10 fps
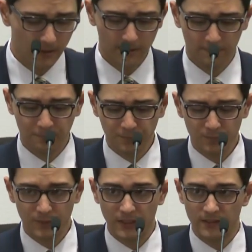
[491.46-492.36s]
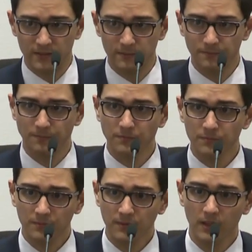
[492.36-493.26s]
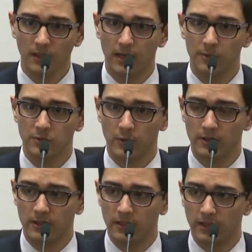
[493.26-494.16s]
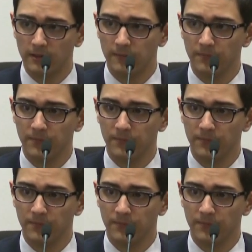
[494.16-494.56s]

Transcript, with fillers: View? Because that was where the